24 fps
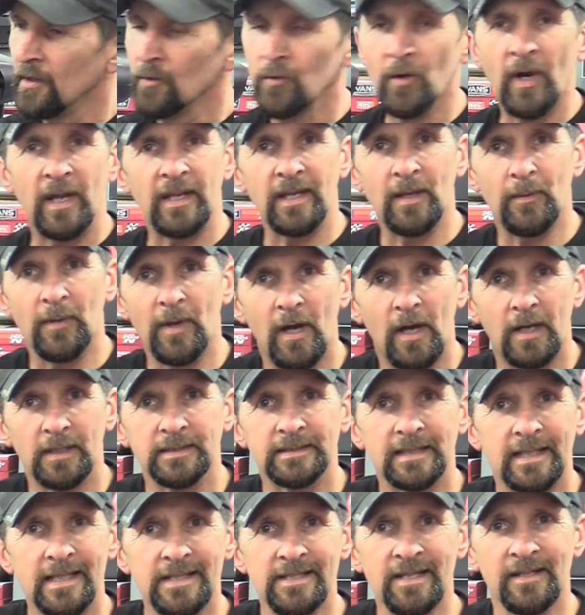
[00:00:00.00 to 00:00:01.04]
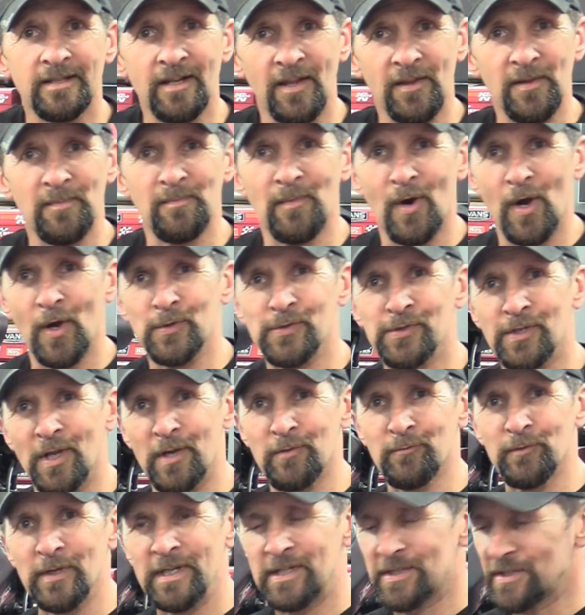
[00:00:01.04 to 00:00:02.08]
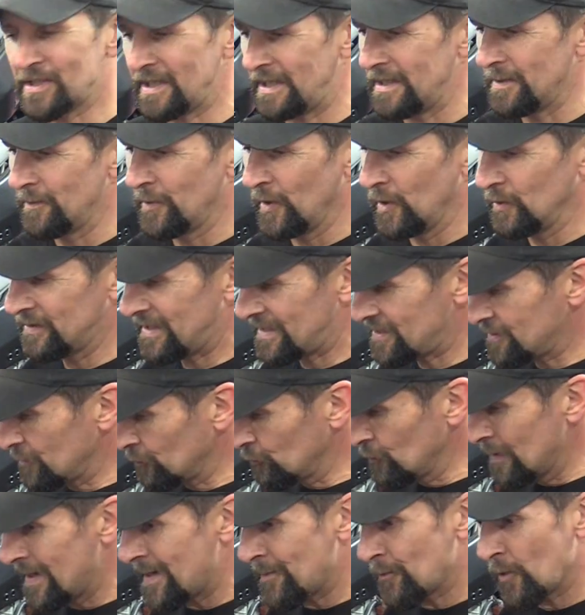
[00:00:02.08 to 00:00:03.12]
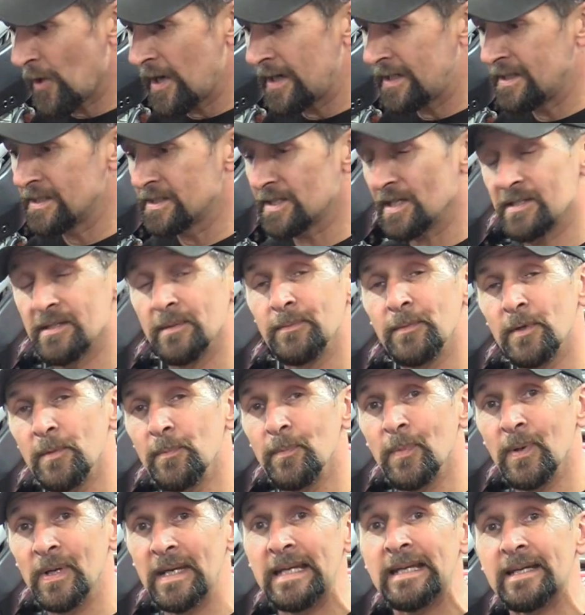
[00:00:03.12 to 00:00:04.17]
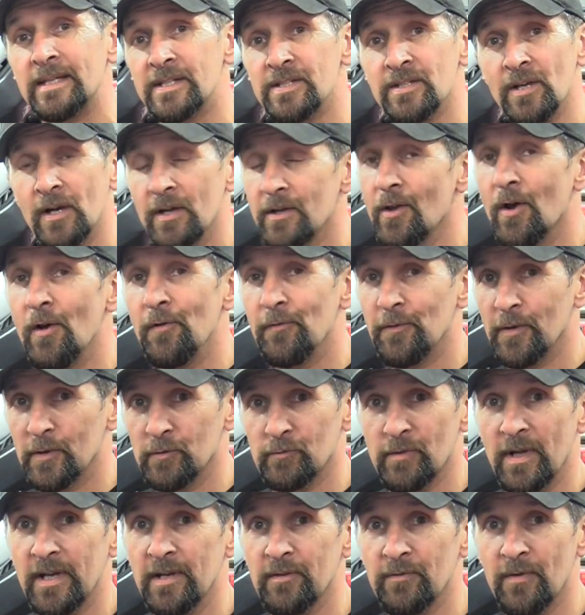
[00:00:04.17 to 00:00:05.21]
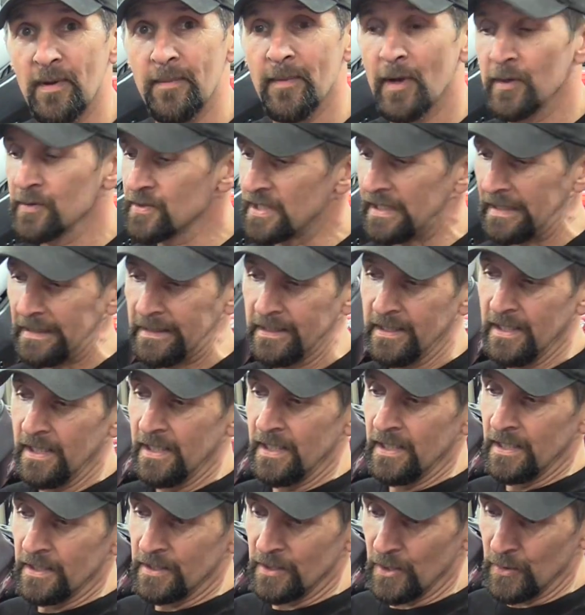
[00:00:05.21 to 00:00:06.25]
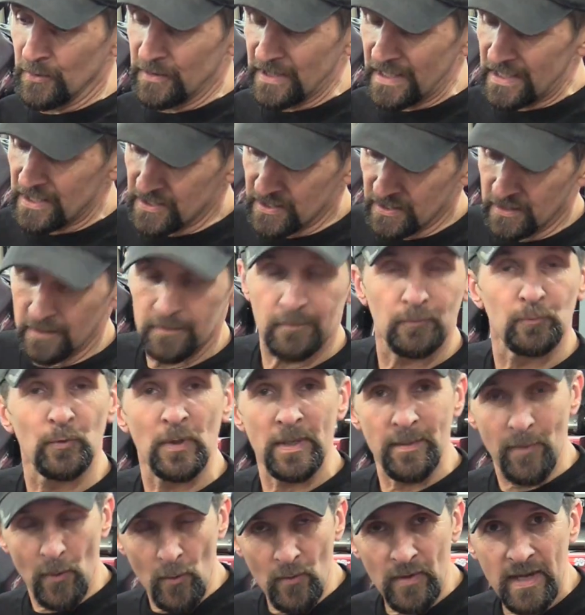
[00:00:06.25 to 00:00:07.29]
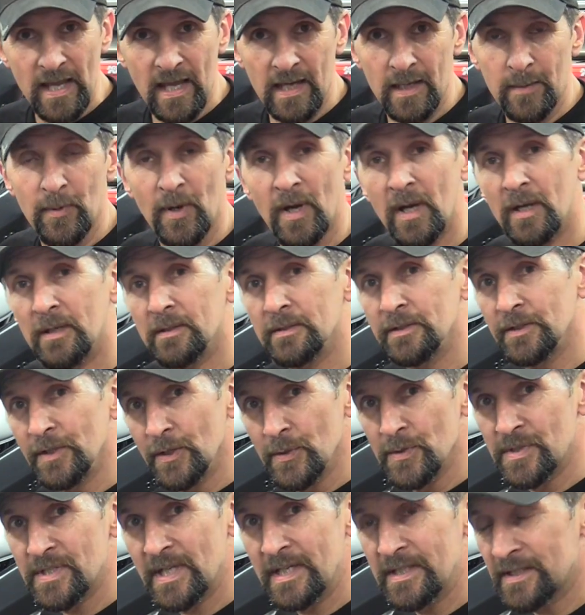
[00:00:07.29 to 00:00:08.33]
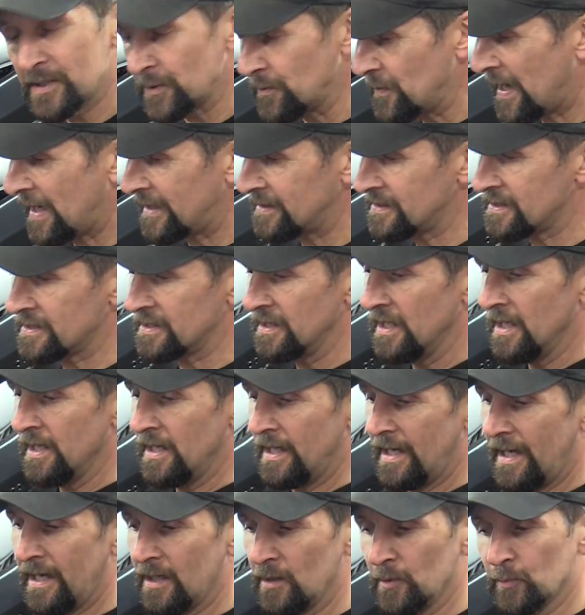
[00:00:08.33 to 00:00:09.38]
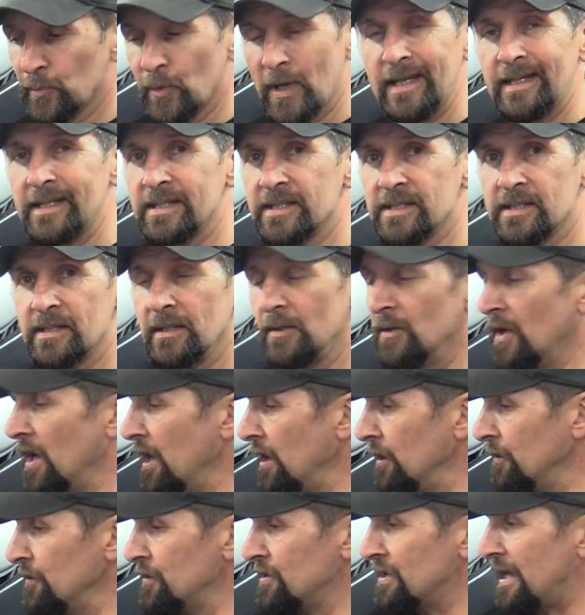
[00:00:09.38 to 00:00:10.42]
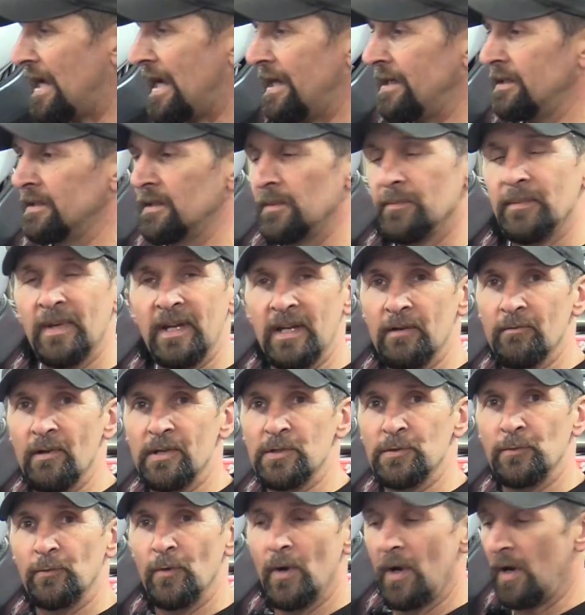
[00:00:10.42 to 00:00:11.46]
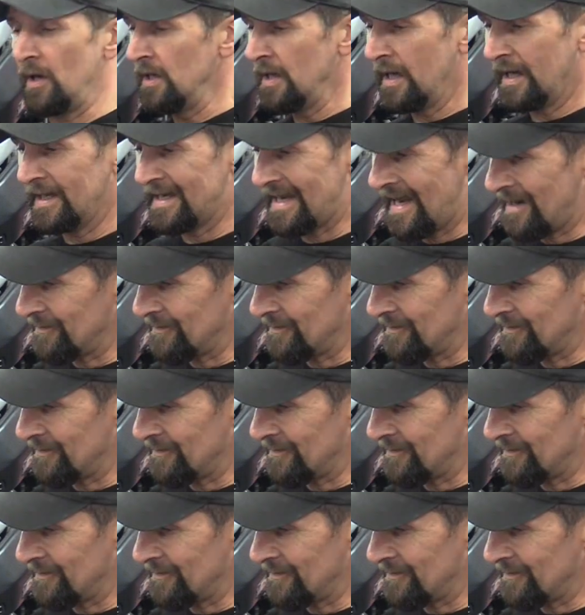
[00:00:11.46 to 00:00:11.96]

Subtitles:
Right, there we are. That's another milestone reached in the build. That's the rear braking system completely signed off and ready for MOT. New disc, rebuilt caliper, new sintered pads, held braided steel hose and mini reservoir, and